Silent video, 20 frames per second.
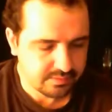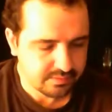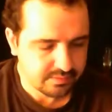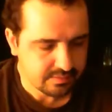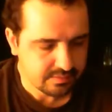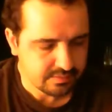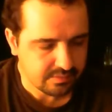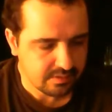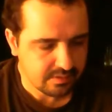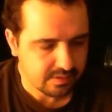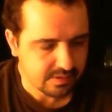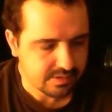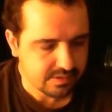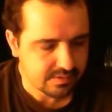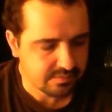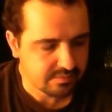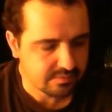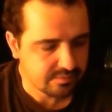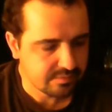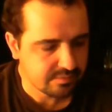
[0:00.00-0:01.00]
Lots
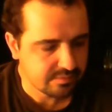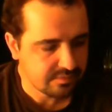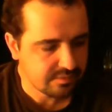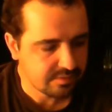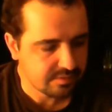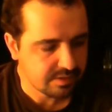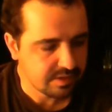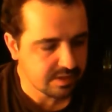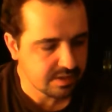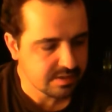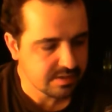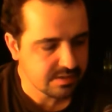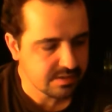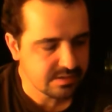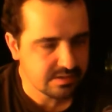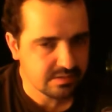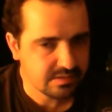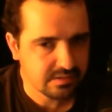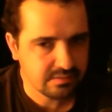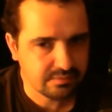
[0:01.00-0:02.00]
of
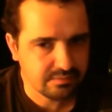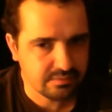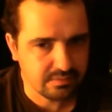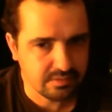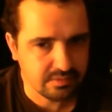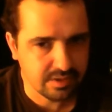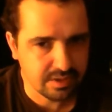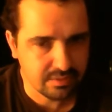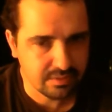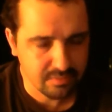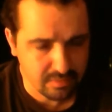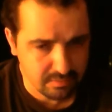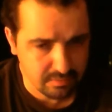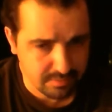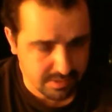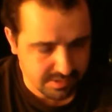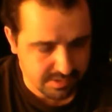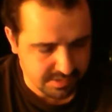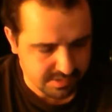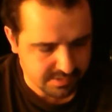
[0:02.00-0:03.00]
nice fruity
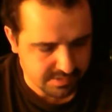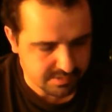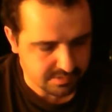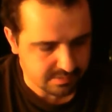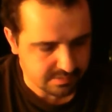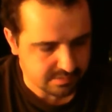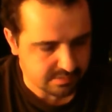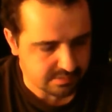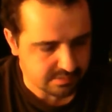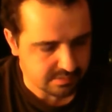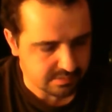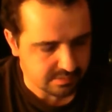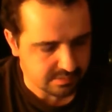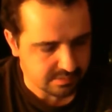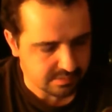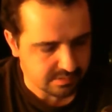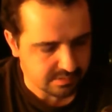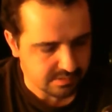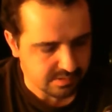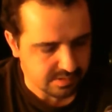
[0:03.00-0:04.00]
aromas.
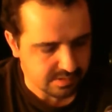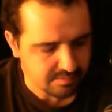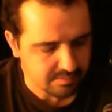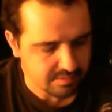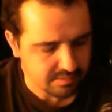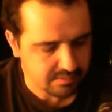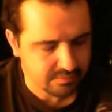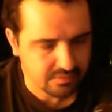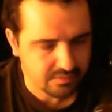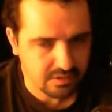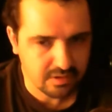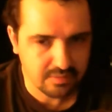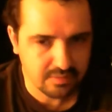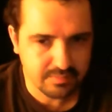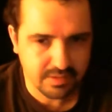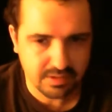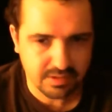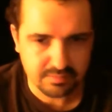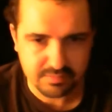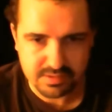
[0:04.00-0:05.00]
Slight bit of
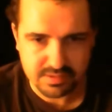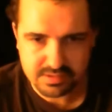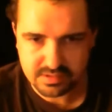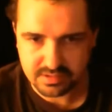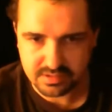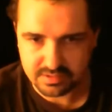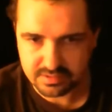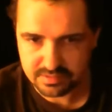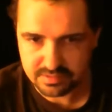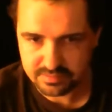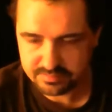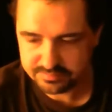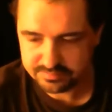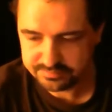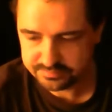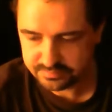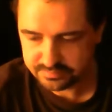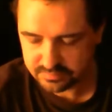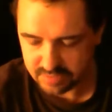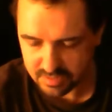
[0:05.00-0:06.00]
caramel and biscuit
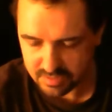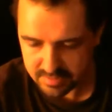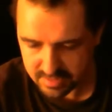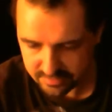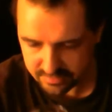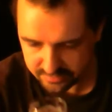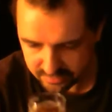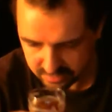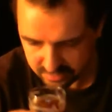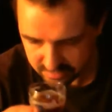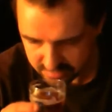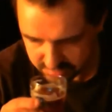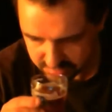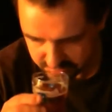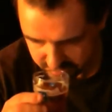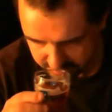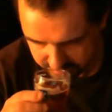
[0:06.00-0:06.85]
coming off the nose.